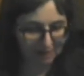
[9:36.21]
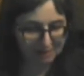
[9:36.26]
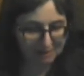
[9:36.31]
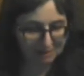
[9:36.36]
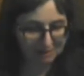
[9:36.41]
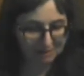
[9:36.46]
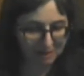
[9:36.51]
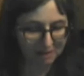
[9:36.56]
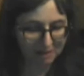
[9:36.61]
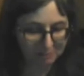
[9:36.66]

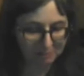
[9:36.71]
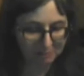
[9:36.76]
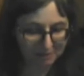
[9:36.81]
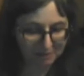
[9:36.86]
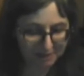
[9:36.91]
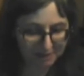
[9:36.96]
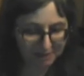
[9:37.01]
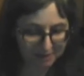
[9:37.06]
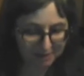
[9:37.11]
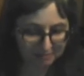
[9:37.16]
As a
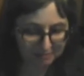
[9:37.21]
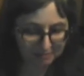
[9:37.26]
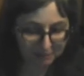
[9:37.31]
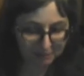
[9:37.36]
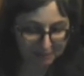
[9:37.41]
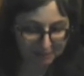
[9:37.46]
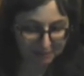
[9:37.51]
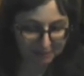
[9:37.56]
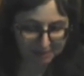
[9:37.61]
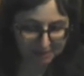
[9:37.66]
librarian, I'm
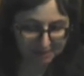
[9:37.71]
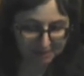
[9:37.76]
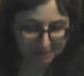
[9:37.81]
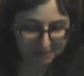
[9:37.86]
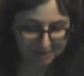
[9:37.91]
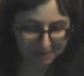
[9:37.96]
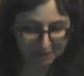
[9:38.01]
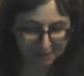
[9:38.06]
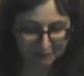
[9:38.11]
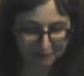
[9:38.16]

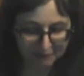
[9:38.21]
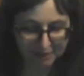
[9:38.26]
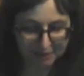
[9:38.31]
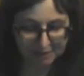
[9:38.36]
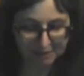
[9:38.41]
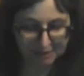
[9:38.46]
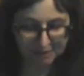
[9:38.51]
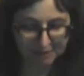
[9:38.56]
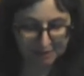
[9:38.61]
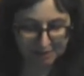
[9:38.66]
pleased to be
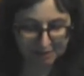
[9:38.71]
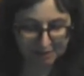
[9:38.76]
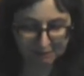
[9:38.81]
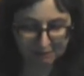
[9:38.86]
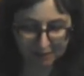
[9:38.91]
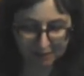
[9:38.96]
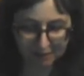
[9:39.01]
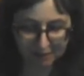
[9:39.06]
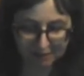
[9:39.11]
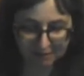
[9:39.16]
invited to this
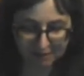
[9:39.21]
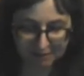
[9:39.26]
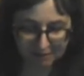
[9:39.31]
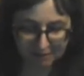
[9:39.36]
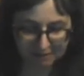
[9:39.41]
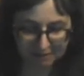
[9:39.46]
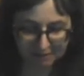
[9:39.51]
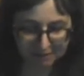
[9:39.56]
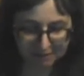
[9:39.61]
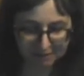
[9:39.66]
event
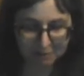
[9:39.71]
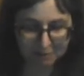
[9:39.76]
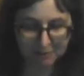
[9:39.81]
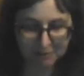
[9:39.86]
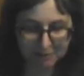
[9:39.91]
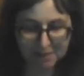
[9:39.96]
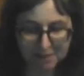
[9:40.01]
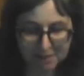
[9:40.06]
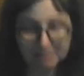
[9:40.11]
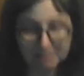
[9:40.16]

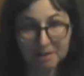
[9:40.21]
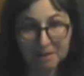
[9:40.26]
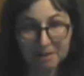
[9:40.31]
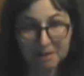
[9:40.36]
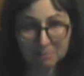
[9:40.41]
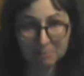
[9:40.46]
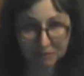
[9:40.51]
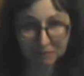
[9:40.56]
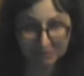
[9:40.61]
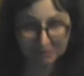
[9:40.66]
celebrating Banned